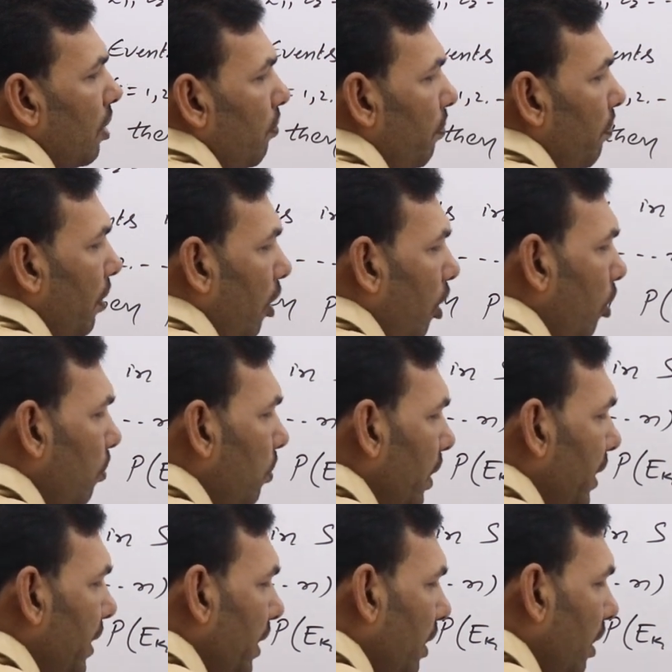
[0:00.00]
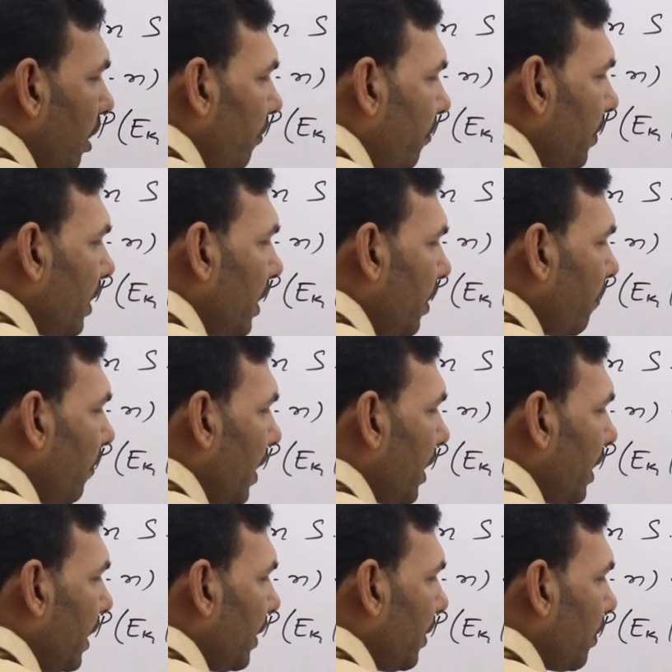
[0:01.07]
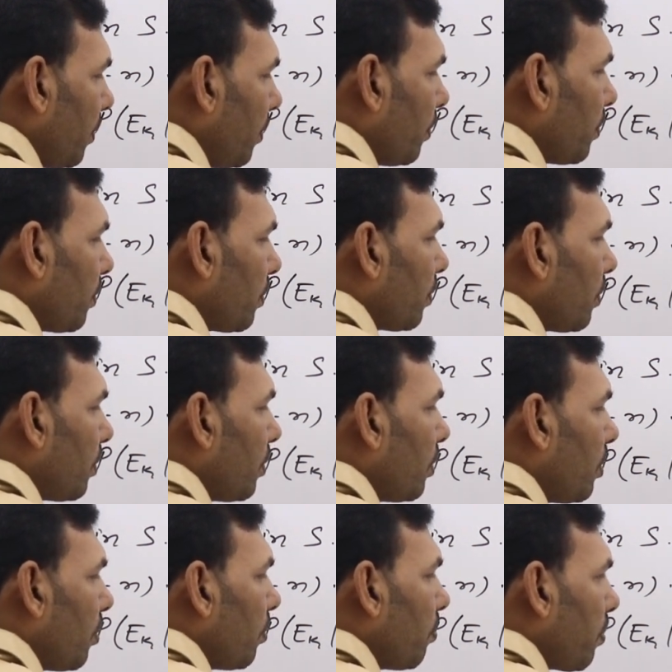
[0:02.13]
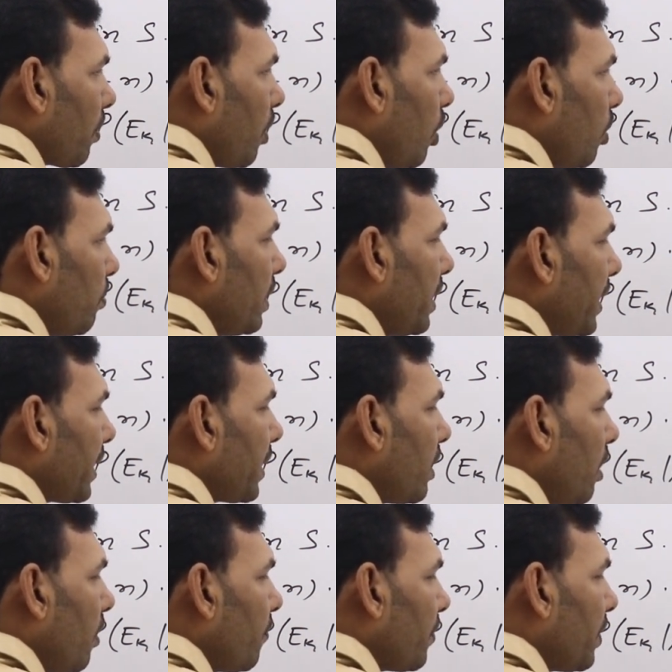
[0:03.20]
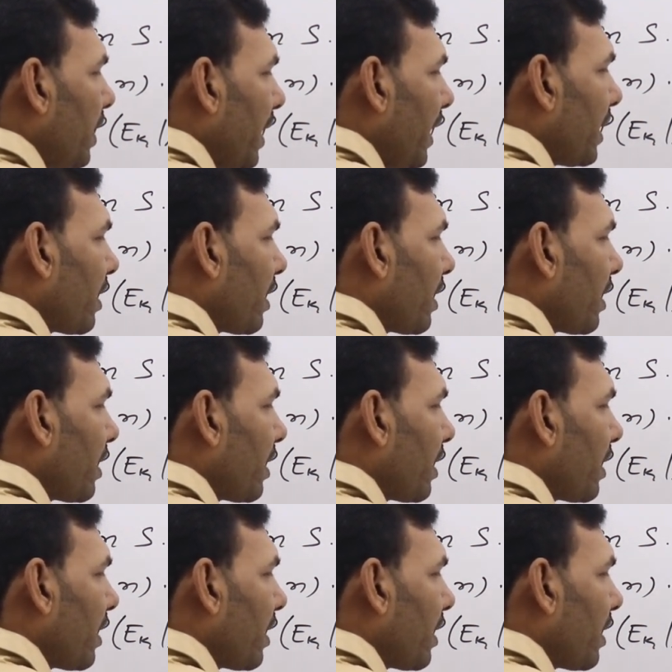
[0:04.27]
probability of E1 into probability of A